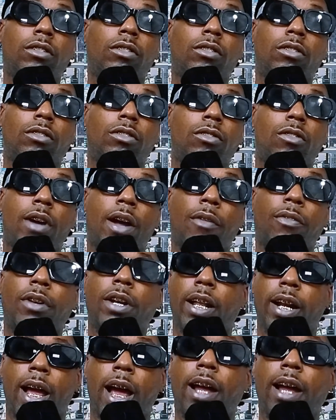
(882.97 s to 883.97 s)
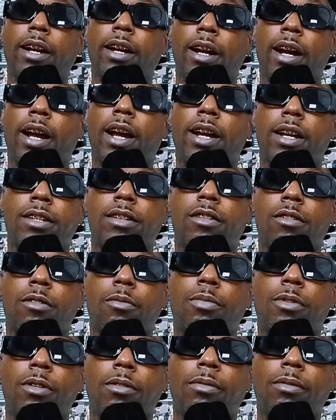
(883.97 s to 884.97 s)
you have to get out here and answer to
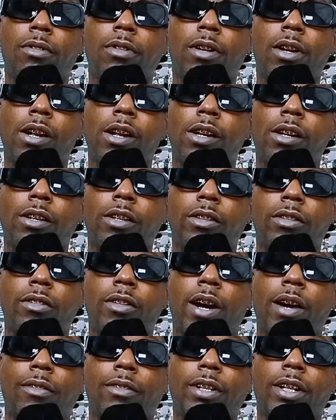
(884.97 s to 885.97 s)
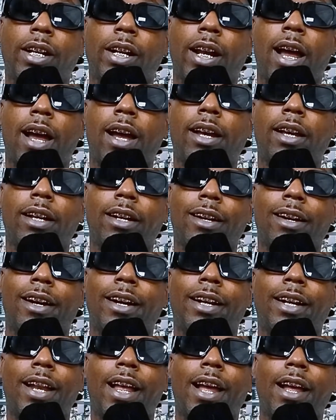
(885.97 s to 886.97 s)
people. You have to get out here
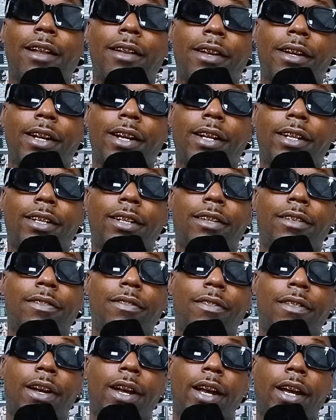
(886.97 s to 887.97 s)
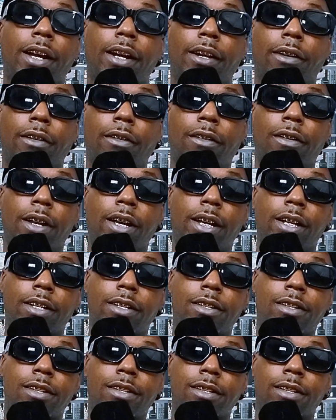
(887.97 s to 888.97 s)
and it's
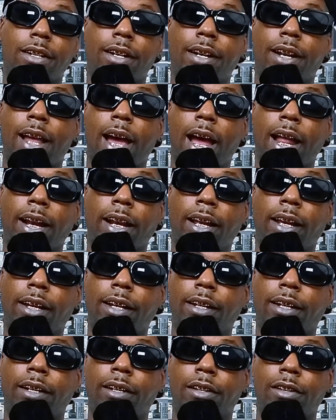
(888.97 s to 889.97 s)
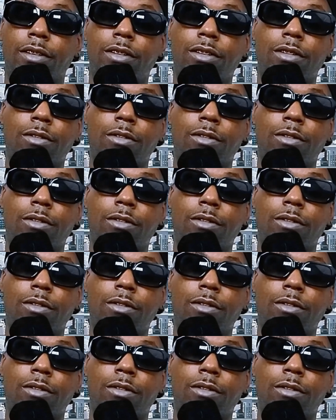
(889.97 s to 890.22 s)
not as,